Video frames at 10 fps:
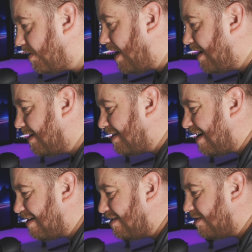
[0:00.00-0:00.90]
do that in a
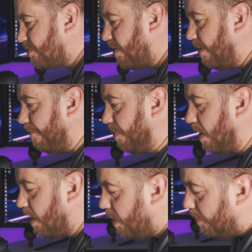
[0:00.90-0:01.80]
second as well.
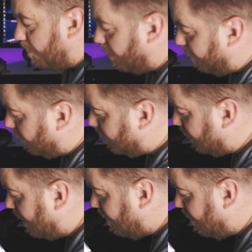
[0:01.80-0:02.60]
But the built-in